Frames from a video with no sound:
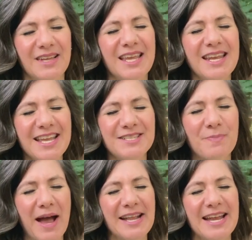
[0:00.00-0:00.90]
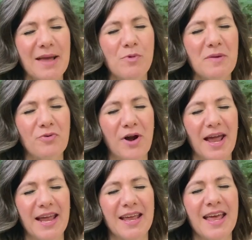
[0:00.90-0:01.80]
In his mighty name we
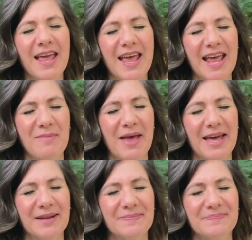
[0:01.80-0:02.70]
pray. Amen.